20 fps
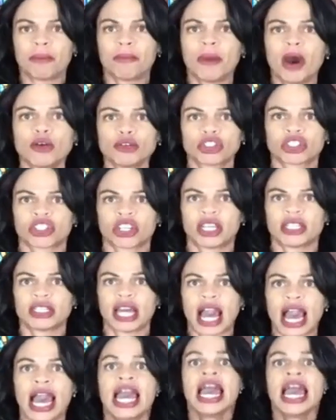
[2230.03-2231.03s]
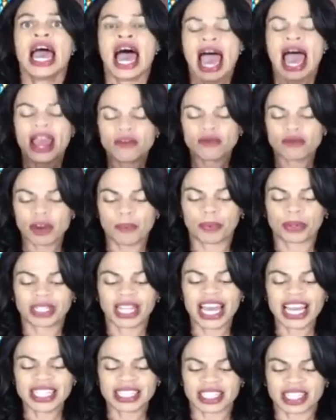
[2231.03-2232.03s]
emotion and
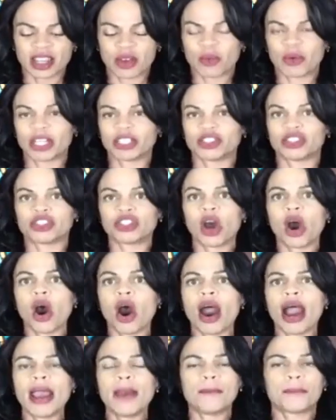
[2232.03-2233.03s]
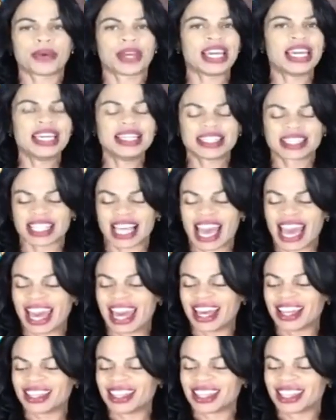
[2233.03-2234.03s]
replace it with joy, peace,
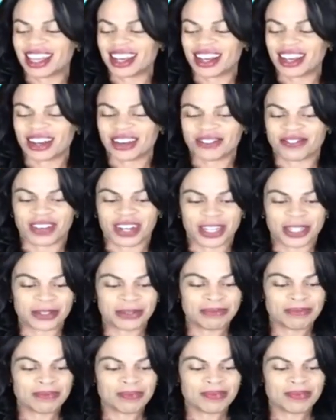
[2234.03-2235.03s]
and love.